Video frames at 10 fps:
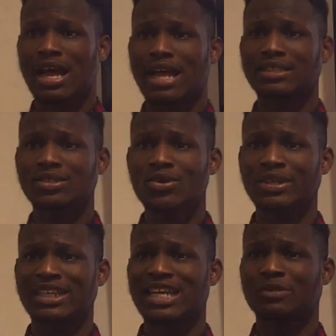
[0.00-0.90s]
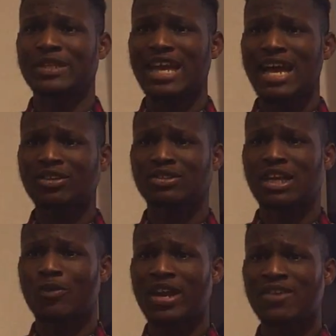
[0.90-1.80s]
And so it has been argued
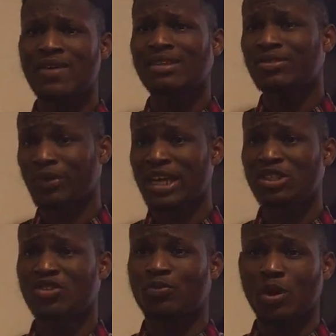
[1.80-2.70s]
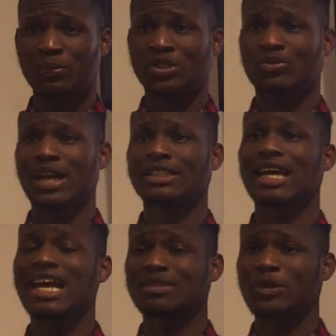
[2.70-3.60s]
that wherever the range of property rights
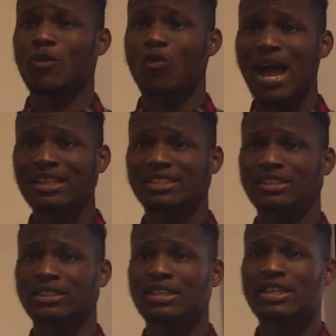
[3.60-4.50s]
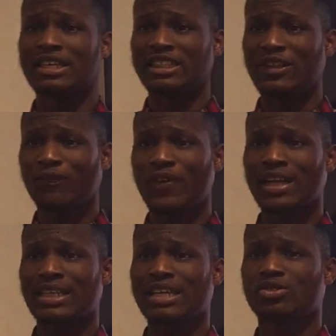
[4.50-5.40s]
has been widened, the
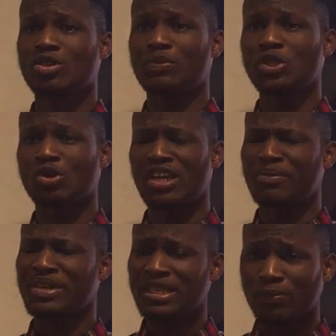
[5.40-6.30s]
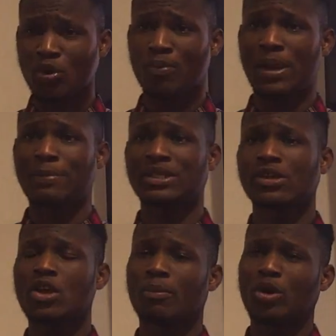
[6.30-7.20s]
effect has not been to eliminate problems,
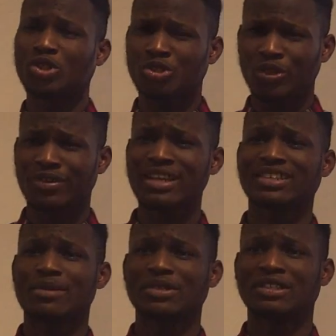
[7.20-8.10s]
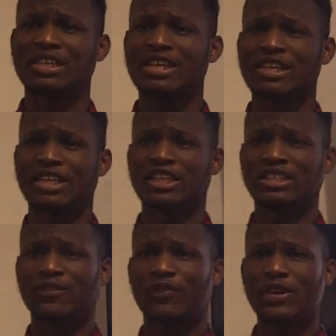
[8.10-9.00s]
but to recreate them in
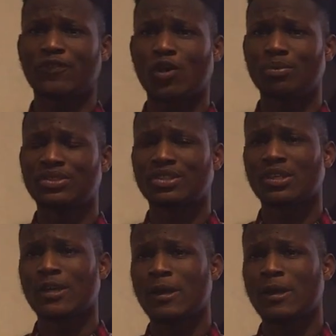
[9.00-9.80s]
different forms.